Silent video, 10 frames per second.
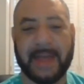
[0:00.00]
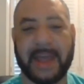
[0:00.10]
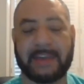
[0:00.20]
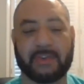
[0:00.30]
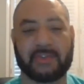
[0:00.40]

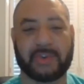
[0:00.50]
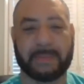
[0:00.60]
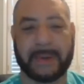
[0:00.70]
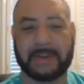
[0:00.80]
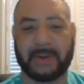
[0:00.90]
I had no
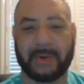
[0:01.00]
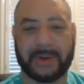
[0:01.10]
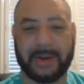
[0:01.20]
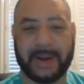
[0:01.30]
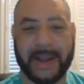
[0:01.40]
choice but to go
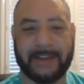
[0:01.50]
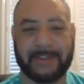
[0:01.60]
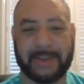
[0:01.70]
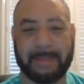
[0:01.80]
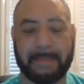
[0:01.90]
into
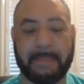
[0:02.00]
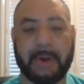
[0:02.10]
cardiology,